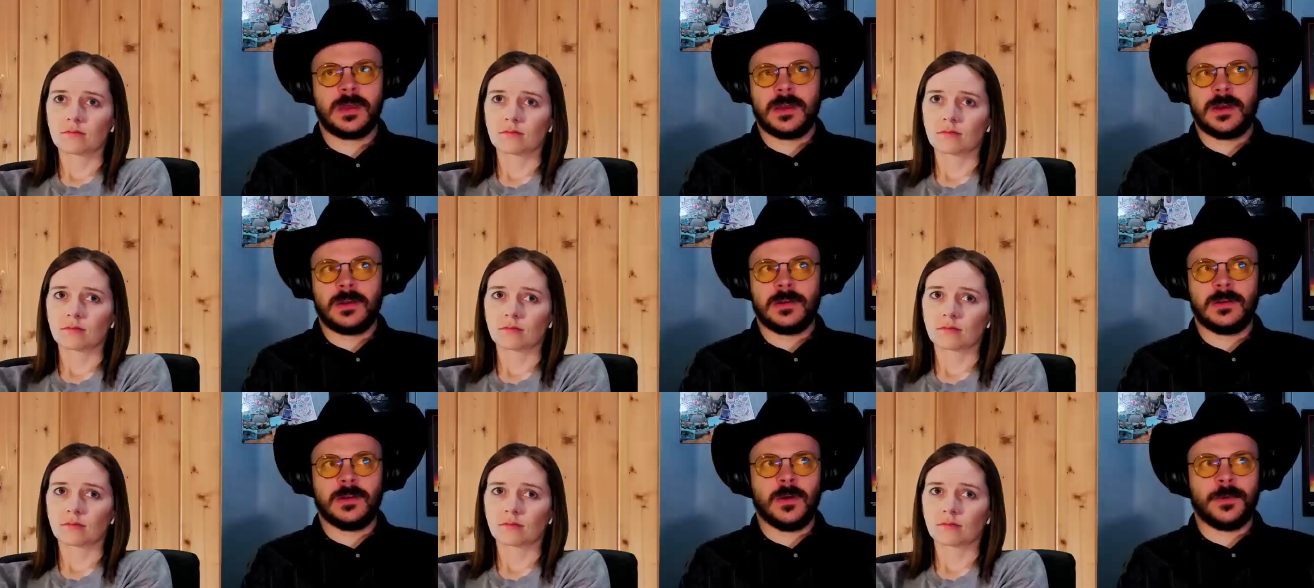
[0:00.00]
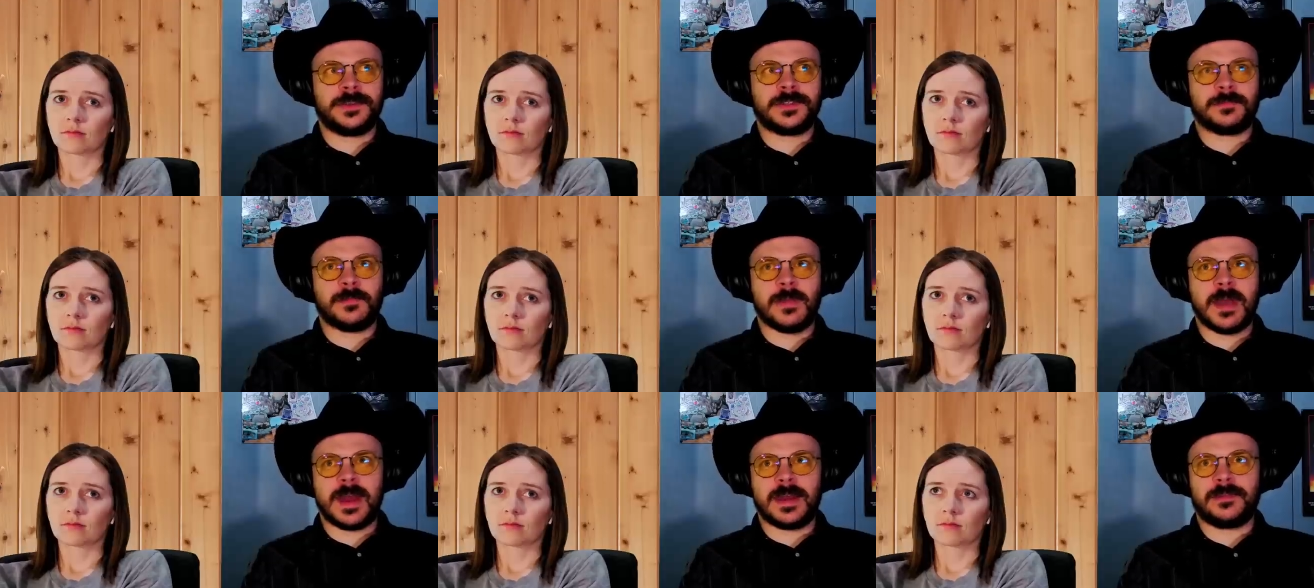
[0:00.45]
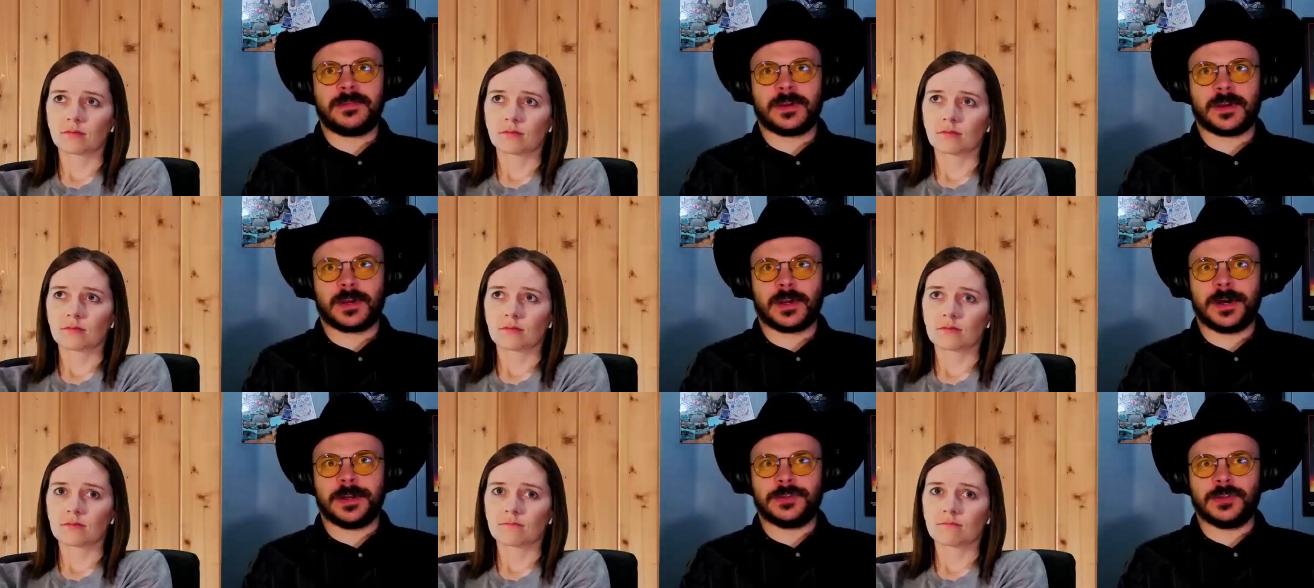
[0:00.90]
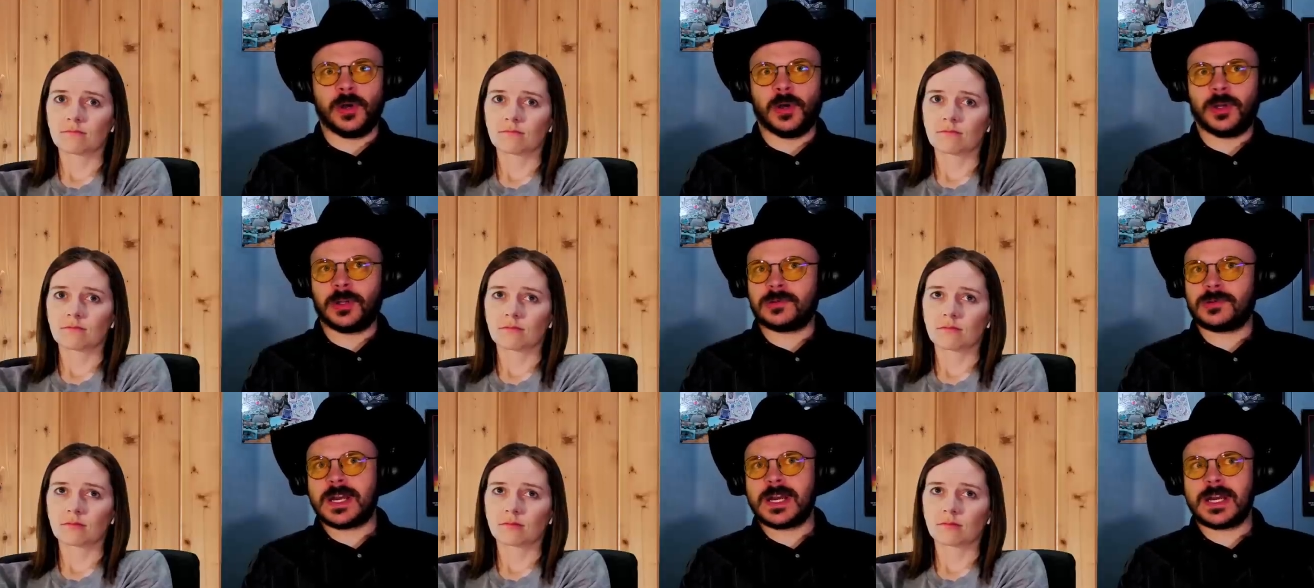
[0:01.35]
Speaker 1: No one's manning the gondola
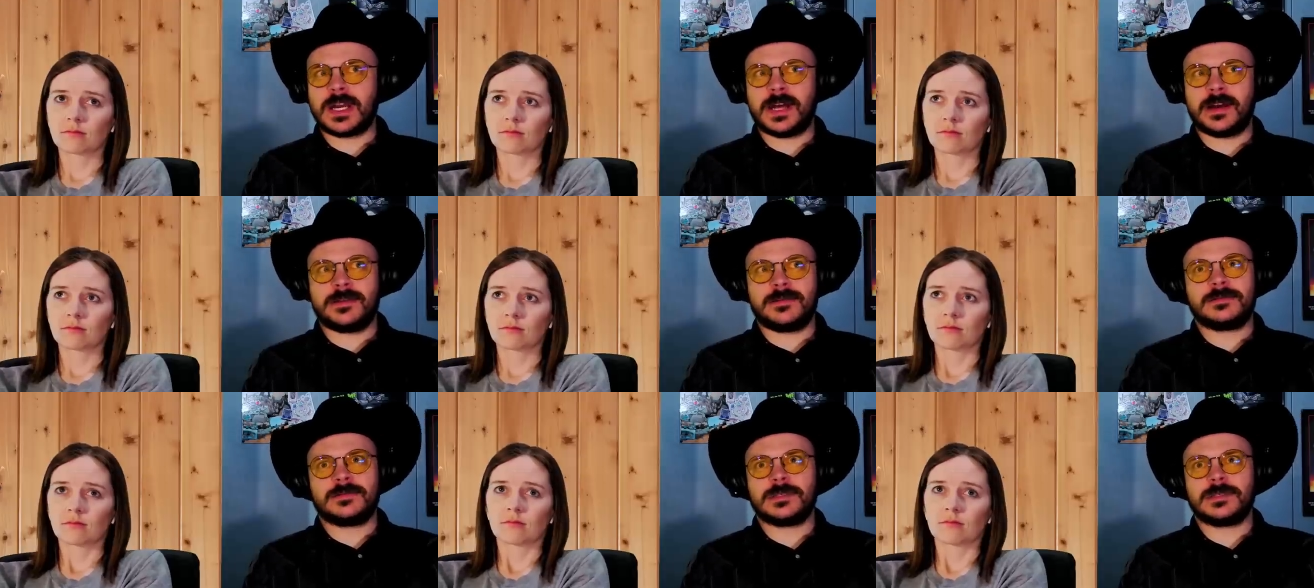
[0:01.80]
right now?